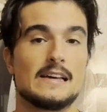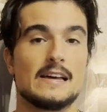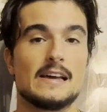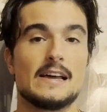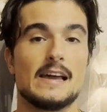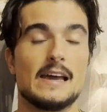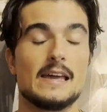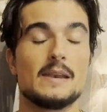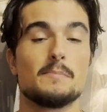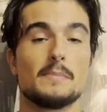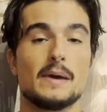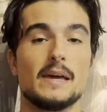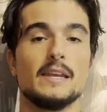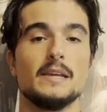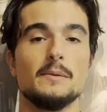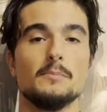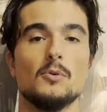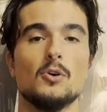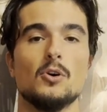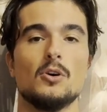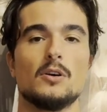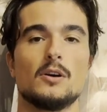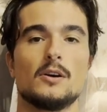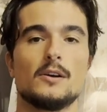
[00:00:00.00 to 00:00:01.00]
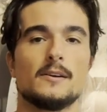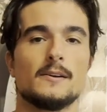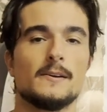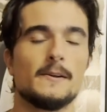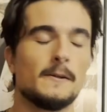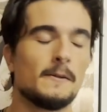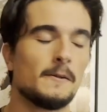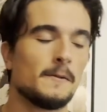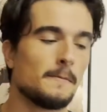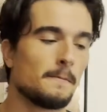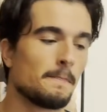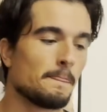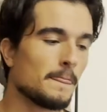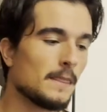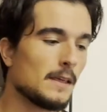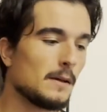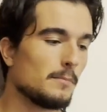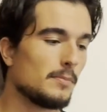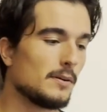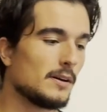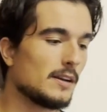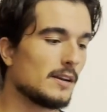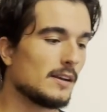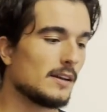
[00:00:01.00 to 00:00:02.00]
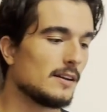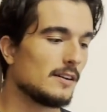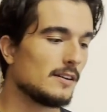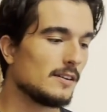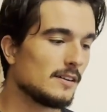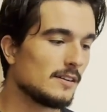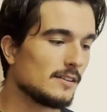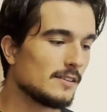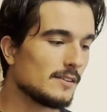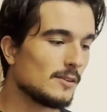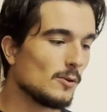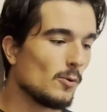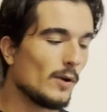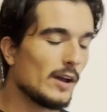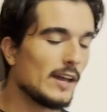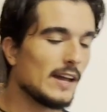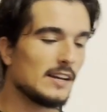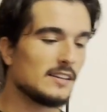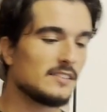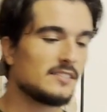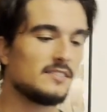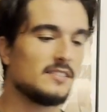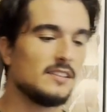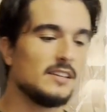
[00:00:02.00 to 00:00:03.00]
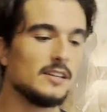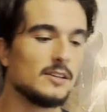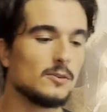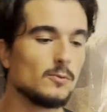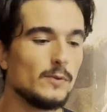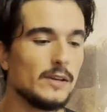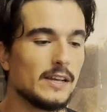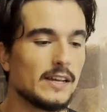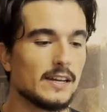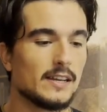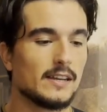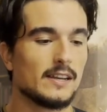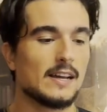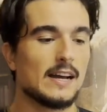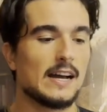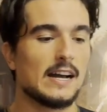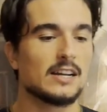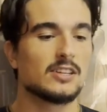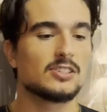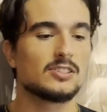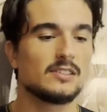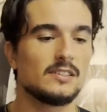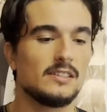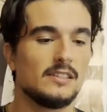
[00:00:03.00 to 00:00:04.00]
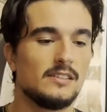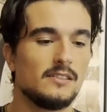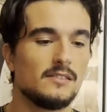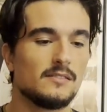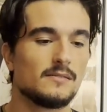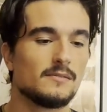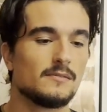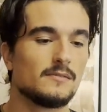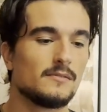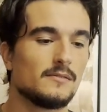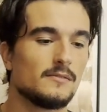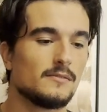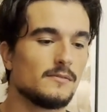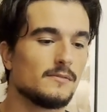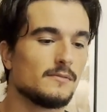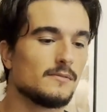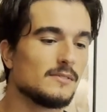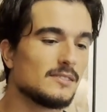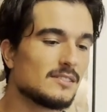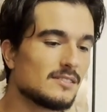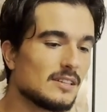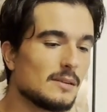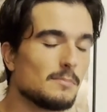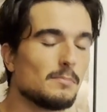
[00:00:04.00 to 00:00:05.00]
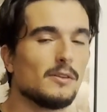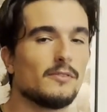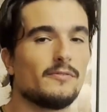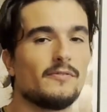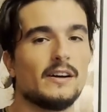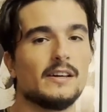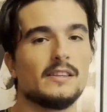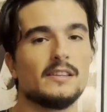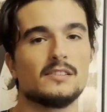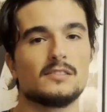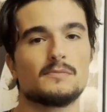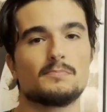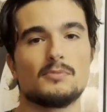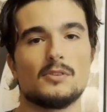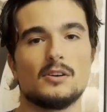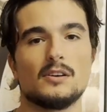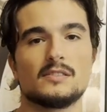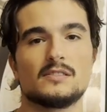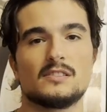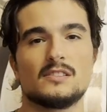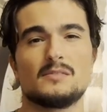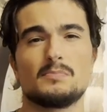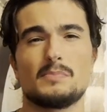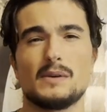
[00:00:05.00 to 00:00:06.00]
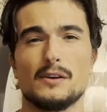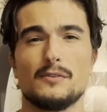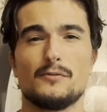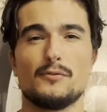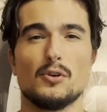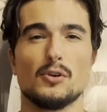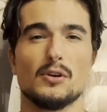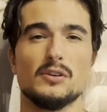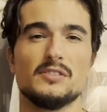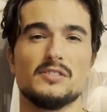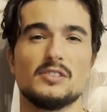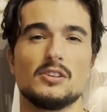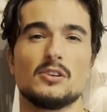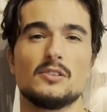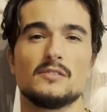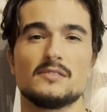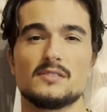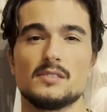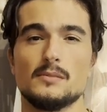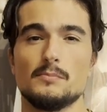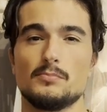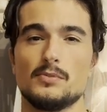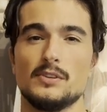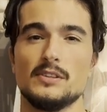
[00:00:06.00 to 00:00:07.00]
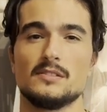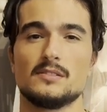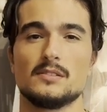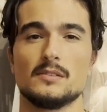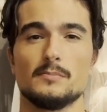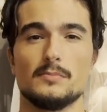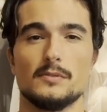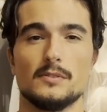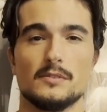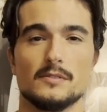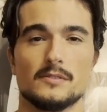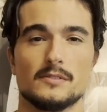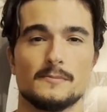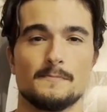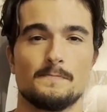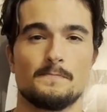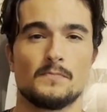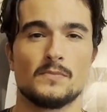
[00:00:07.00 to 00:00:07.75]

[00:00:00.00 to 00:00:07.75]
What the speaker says: and many more. But the way I see it, we can actually simplify this process by focusing on some principles.